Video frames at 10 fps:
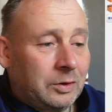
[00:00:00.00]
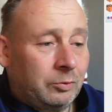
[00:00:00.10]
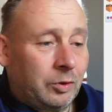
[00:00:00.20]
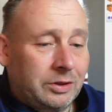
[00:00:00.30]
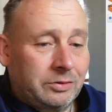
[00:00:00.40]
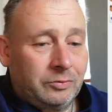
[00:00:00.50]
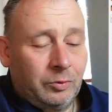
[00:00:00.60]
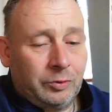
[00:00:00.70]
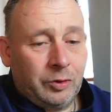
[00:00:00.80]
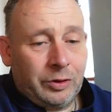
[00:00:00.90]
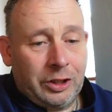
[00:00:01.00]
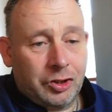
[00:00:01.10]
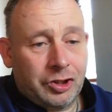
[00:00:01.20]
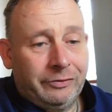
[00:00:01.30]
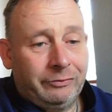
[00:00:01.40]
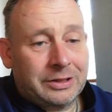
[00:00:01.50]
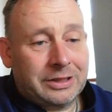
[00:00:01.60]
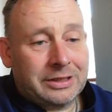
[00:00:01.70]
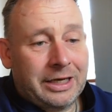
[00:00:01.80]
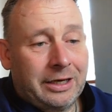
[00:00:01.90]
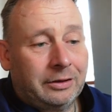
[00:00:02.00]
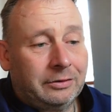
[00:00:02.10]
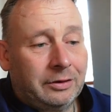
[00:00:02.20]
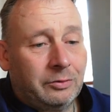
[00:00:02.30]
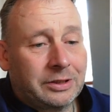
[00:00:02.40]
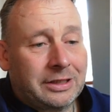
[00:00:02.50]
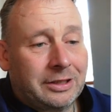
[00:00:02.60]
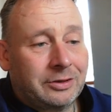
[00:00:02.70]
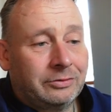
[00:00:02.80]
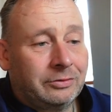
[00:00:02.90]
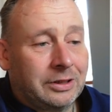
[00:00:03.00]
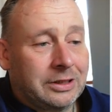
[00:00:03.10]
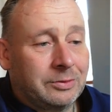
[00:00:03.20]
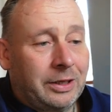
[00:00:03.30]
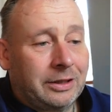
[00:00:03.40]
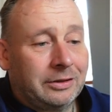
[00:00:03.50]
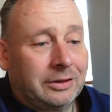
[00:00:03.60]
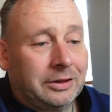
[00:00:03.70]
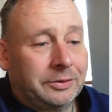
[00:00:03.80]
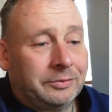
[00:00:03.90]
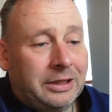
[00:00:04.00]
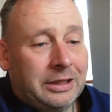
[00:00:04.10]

what you can achieve with the scanner outside. It's one